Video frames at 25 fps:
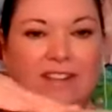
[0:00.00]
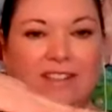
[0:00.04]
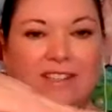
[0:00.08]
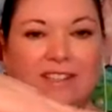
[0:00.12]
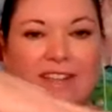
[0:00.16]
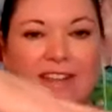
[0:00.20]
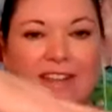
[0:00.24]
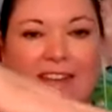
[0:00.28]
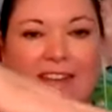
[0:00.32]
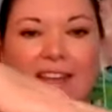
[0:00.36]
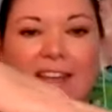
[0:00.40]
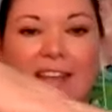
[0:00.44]

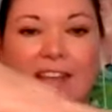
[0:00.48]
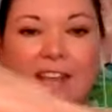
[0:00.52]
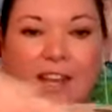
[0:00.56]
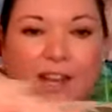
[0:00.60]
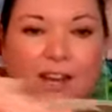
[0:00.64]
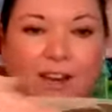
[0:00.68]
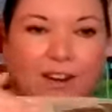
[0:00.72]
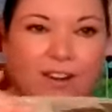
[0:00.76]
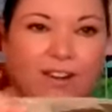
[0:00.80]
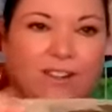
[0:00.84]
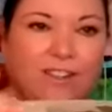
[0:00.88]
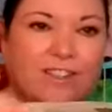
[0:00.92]
It's
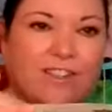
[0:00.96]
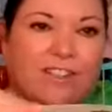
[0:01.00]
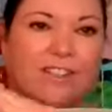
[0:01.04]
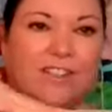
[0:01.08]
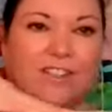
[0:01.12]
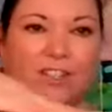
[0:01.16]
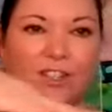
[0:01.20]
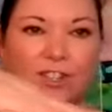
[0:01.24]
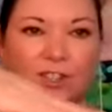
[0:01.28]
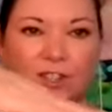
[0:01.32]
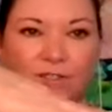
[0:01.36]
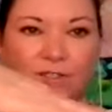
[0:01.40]
here's
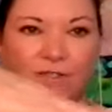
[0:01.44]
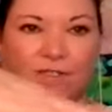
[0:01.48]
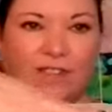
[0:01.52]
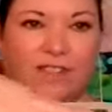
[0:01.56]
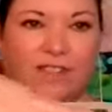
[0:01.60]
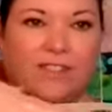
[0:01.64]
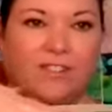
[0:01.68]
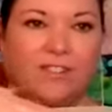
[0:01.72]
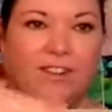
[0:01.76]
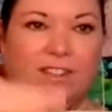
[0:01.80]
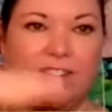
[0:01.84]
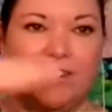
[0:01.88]
the
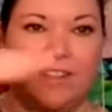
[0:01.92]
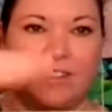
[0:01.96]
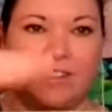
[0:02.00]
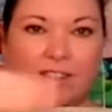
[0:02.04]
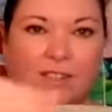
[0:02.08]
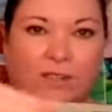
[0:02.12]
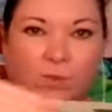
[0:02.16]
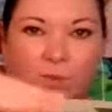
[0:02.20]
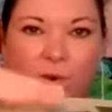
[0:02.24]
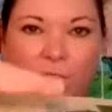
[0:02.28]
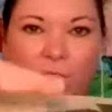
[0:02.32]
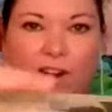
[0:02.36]
surface, right?
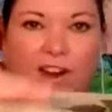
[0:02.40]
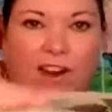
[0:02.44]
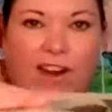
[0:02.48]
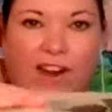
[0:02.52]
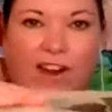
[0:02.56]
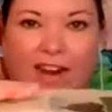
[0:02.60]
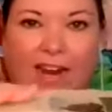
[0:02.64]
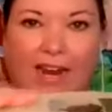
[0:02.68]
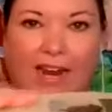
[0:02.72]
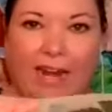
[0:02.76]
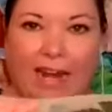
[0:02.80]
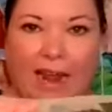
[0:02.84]
This is where
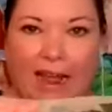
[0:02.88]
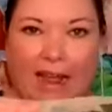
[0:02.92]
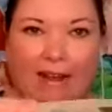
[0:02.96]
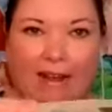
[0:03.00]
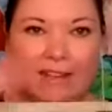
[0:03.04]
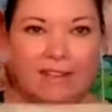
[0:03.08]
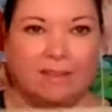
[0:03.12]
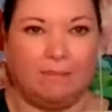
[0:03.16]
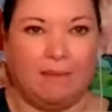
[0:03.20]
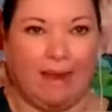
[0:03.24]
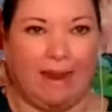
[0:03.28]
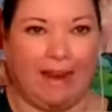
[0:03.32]
it
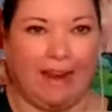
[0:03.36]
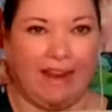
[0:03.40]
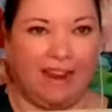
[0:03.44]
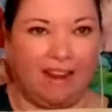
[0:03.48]
connects.